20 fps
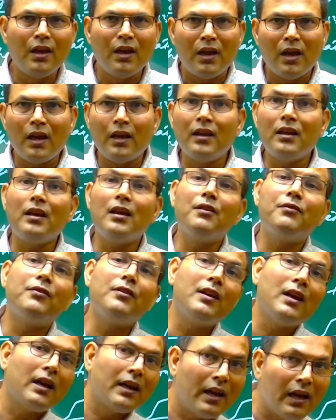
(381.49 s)
and if he
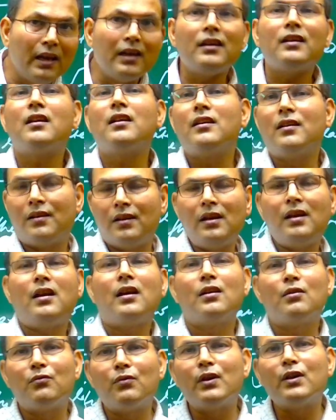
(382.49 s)
again
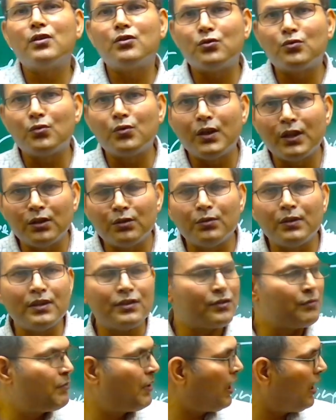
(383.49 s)
reconverts to
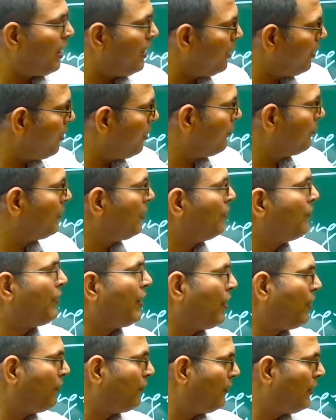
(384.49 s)
Hinduism, any of the way
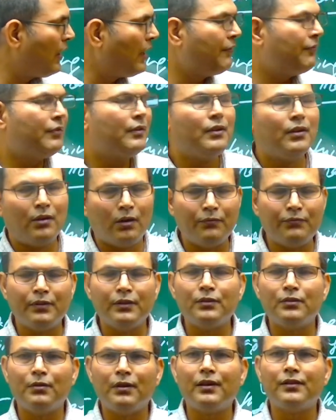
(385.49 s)
of life of
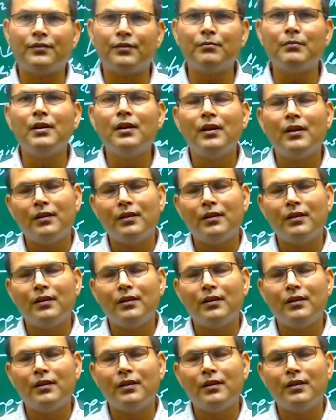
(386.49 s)
Hinduism,